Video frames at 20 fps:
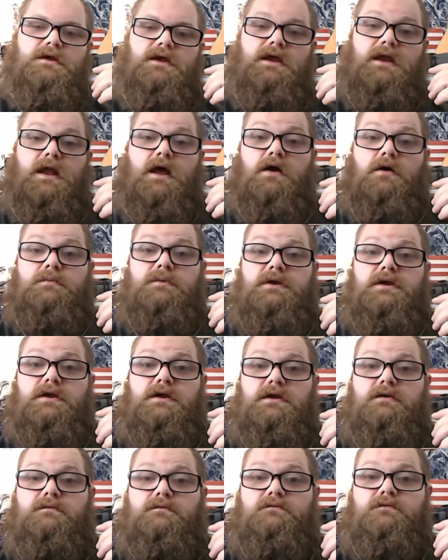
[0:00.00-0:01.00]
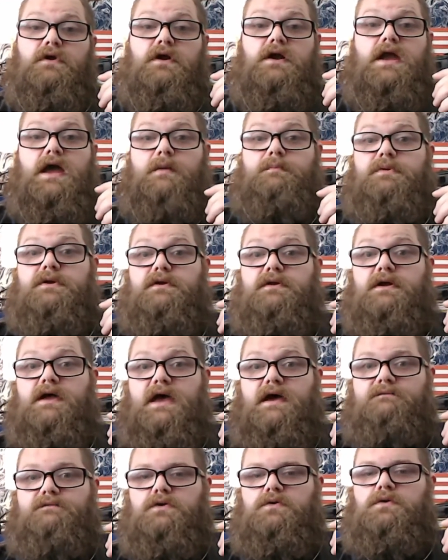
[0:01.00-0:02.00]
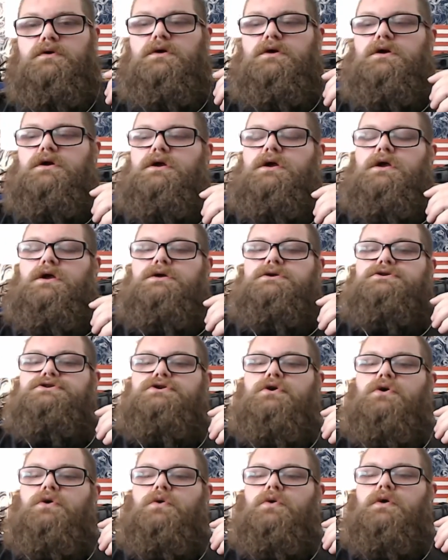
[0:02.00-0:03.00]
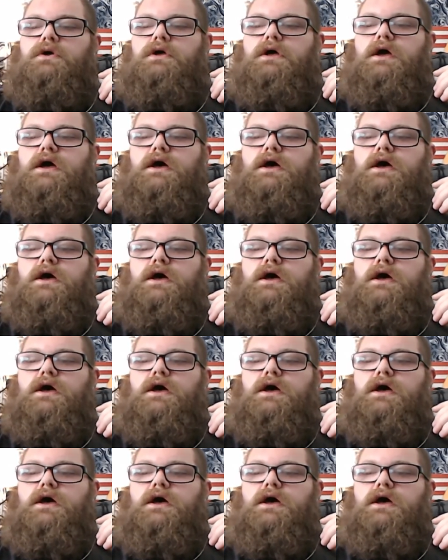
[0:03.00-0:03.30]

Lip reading: and I'll be very happy to have you. So